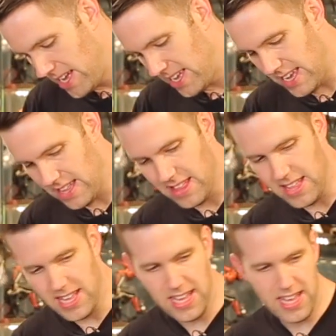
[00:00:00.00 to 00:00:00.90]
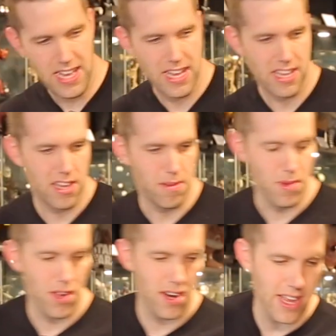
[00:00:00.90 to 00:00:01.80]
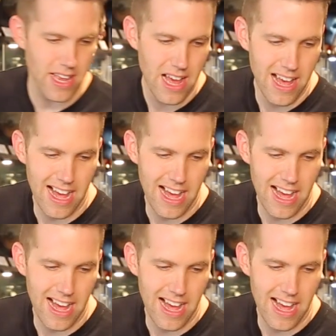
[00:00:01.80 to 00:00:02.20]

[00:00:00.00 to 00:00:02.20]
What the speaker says: in the community.